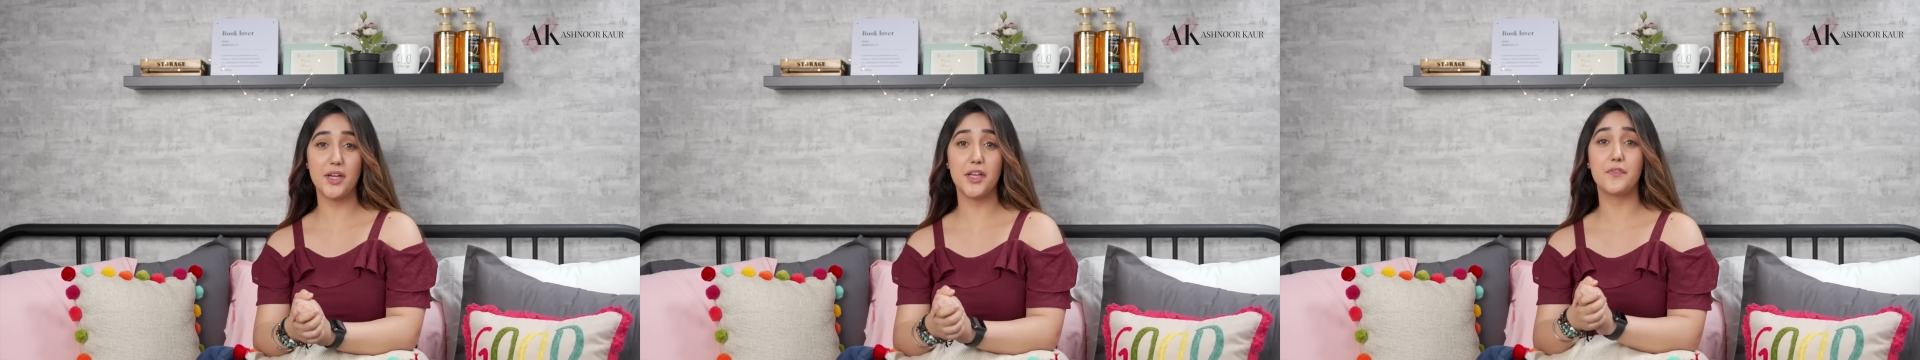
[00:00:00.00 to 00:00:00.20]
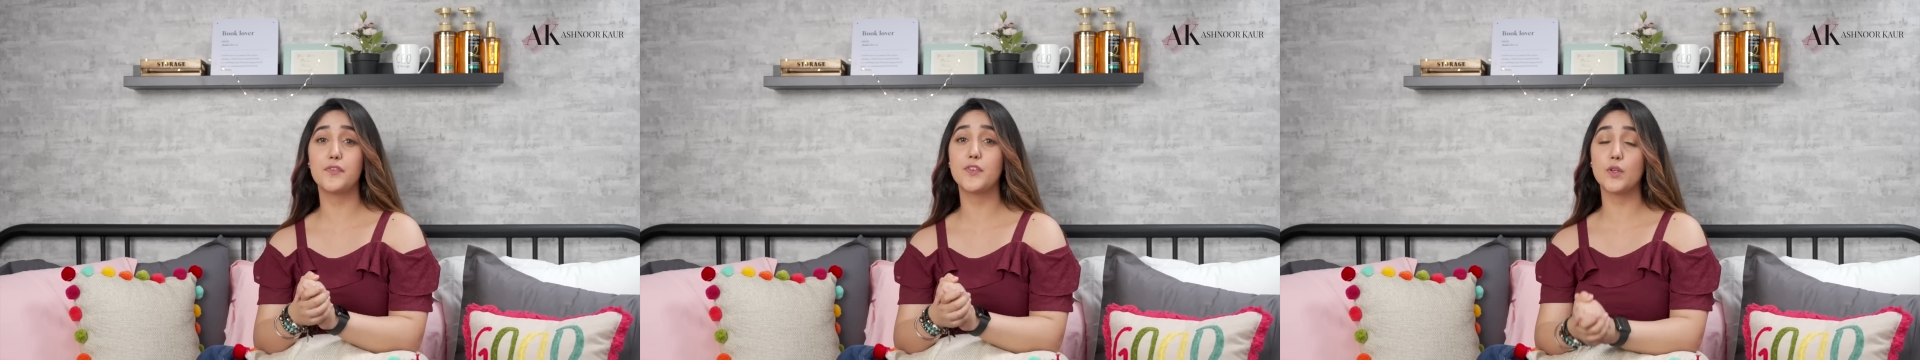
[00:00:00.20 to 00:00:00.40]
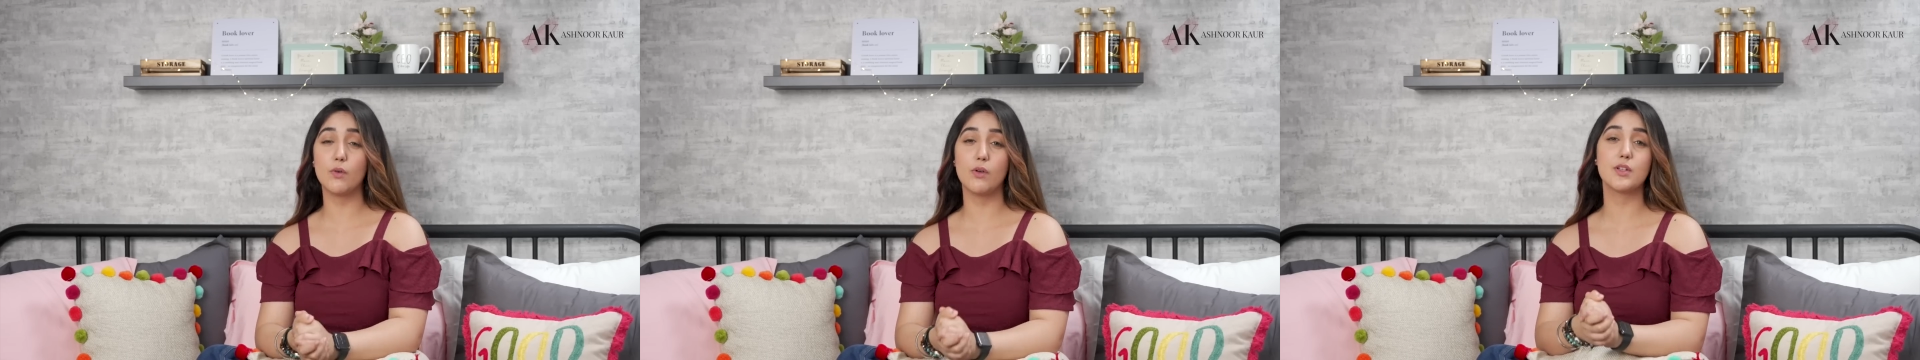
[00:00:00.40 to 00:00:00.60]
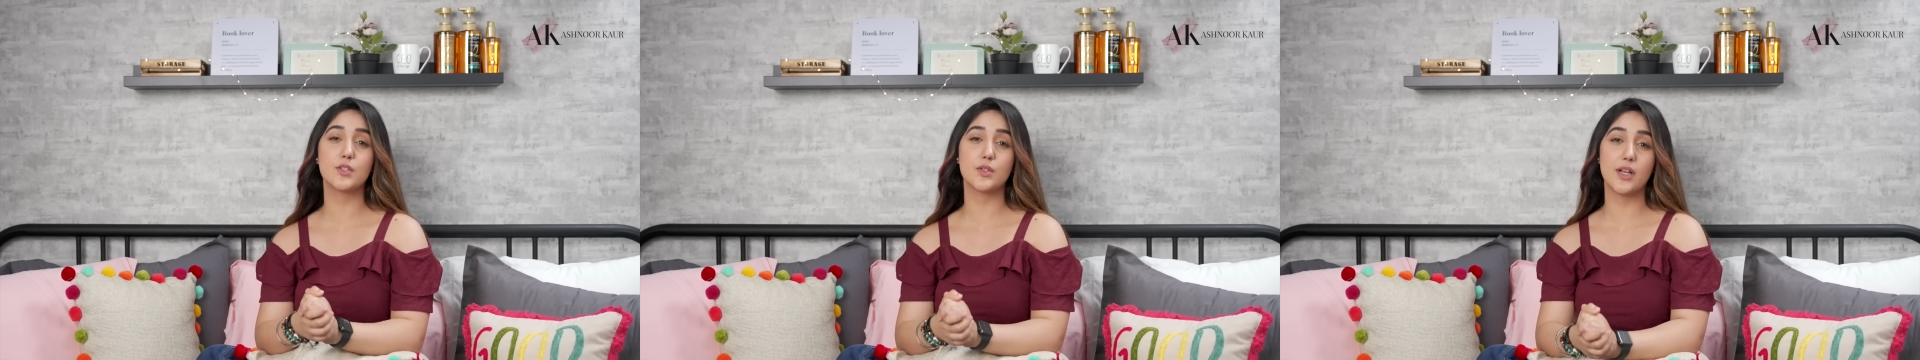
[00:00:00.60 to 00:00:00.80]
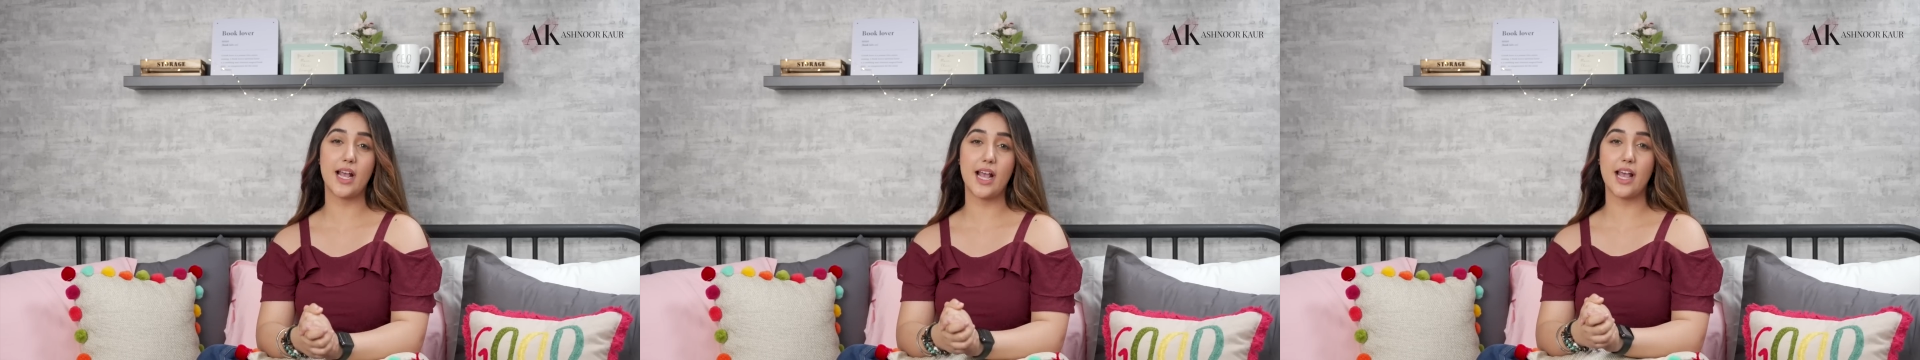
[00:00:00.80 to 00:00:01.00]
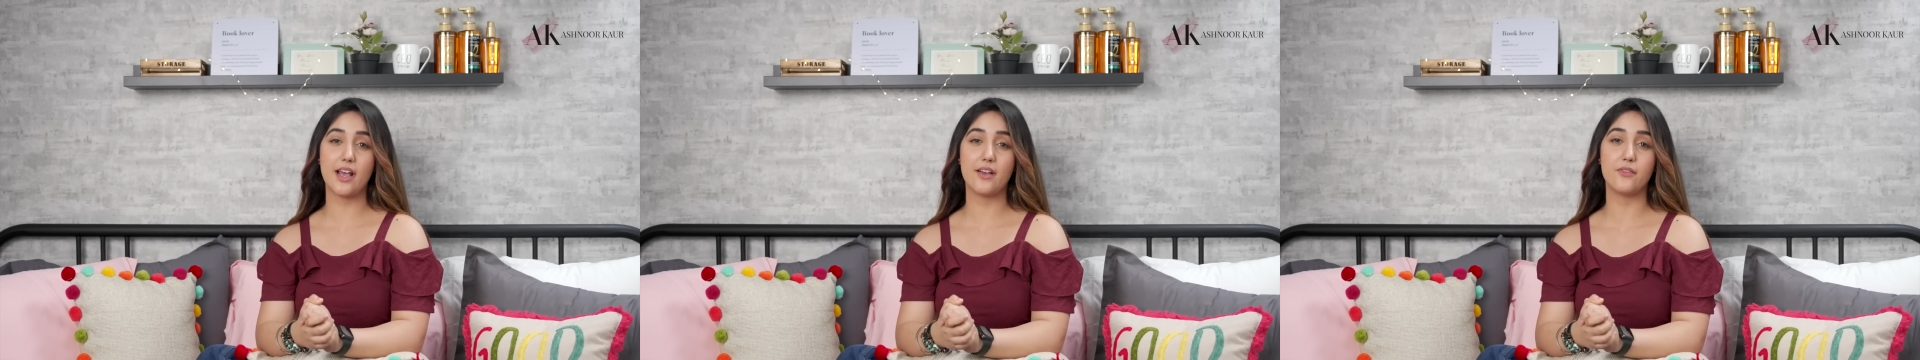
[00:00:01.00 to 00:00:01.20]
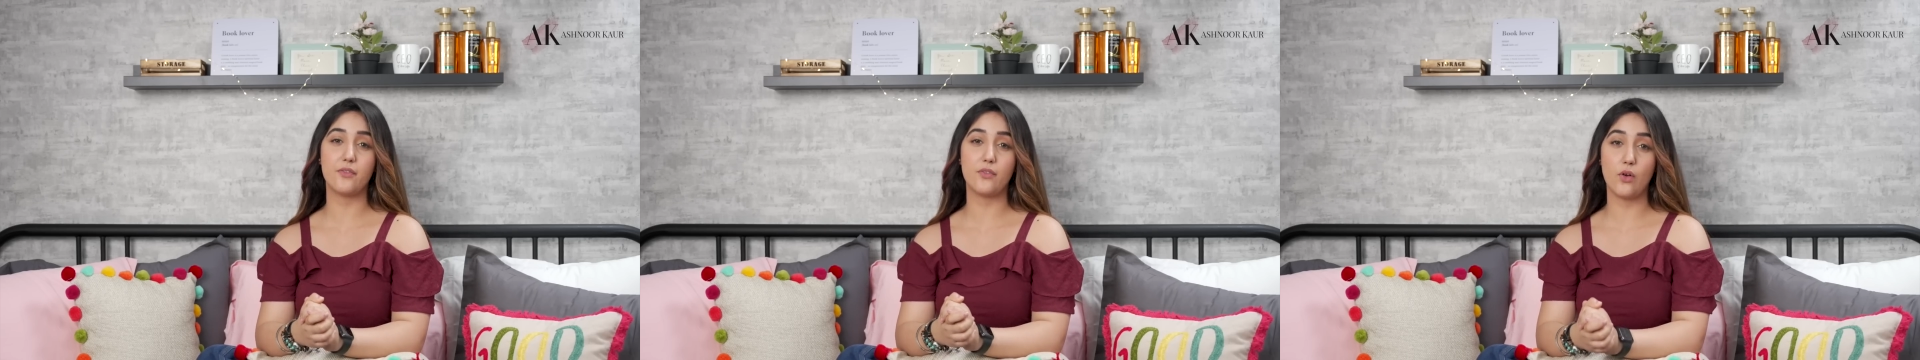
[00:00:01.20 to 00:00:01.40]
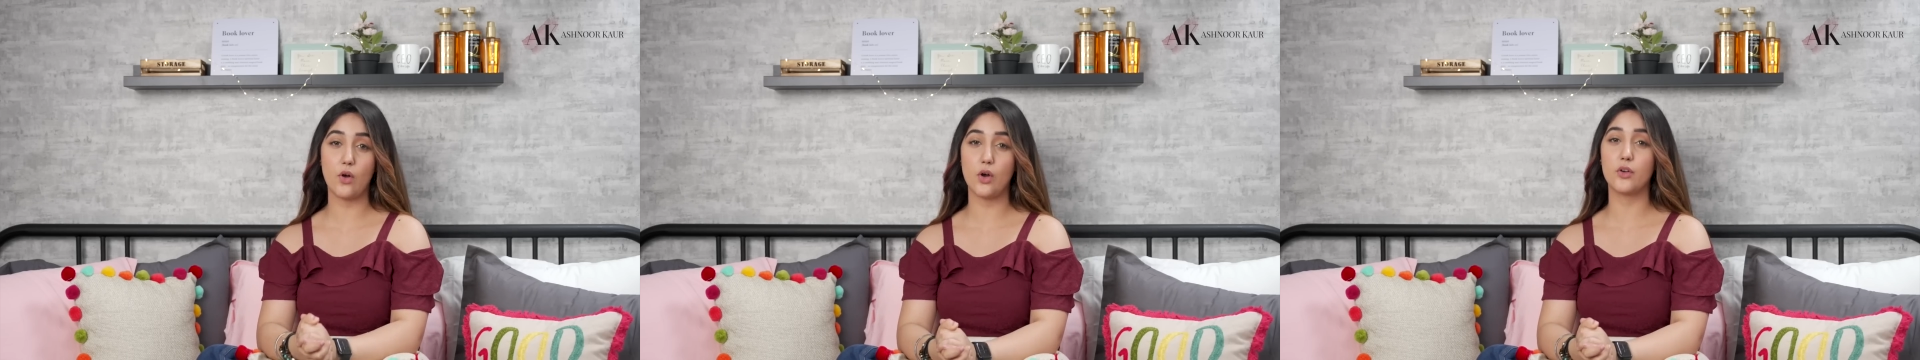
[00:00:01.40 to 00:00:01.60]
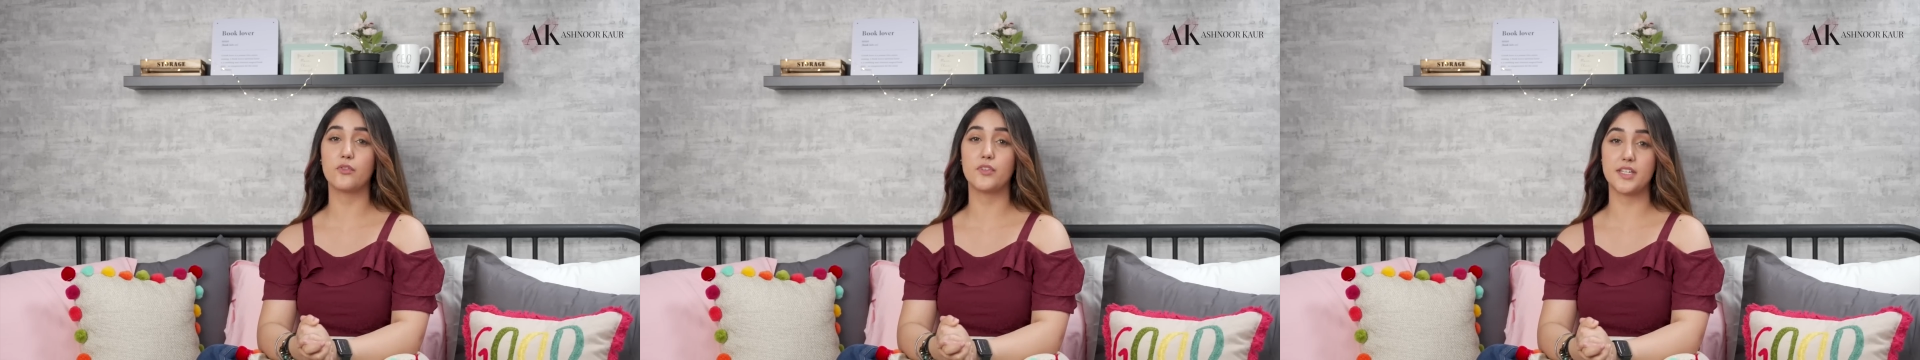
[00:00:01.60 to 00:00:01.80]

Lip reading: If you also have long